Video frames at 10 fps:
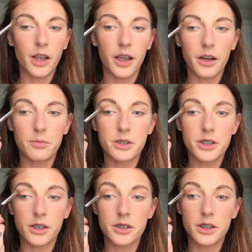And I'm
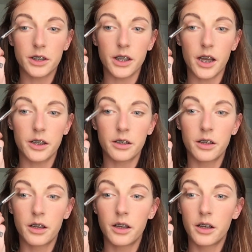just going to stick that
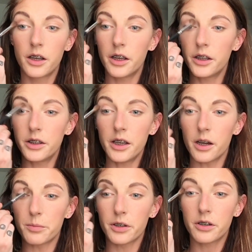in the
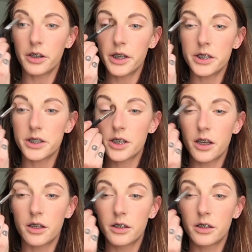upper crease.